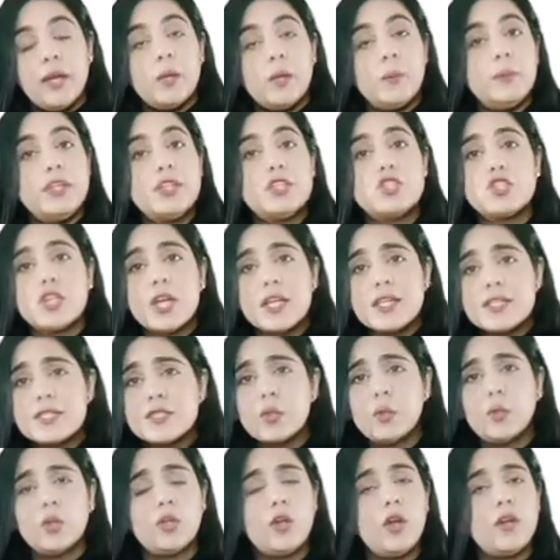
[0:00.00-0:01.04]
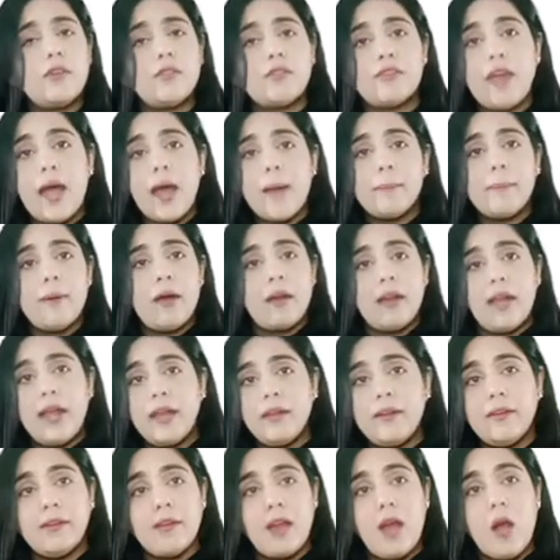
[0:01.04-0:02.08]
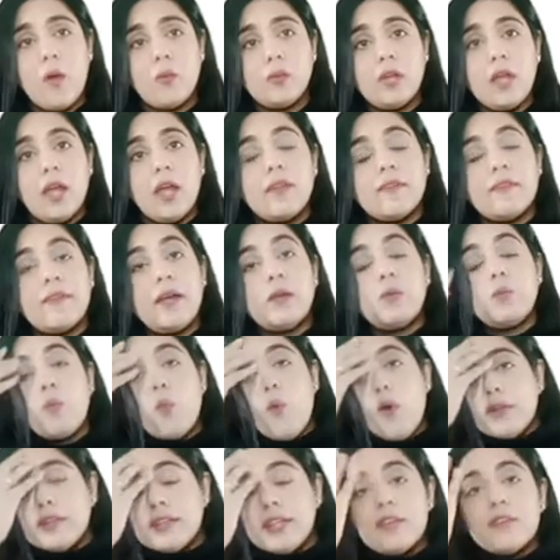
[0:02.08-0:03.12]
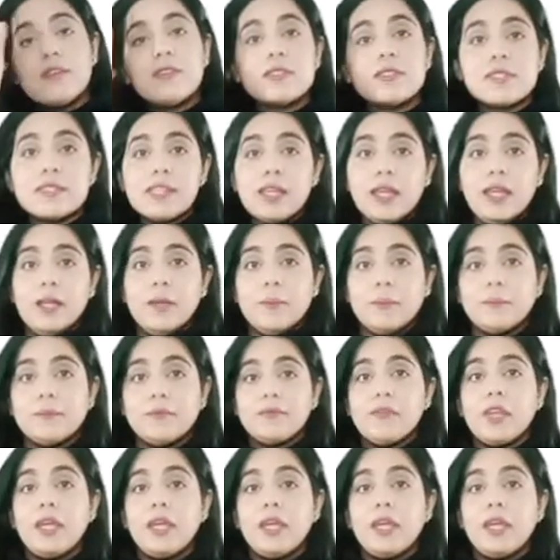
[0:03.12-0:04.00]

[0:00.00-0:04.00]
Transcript: We just could not wrap our head around that what they were saying.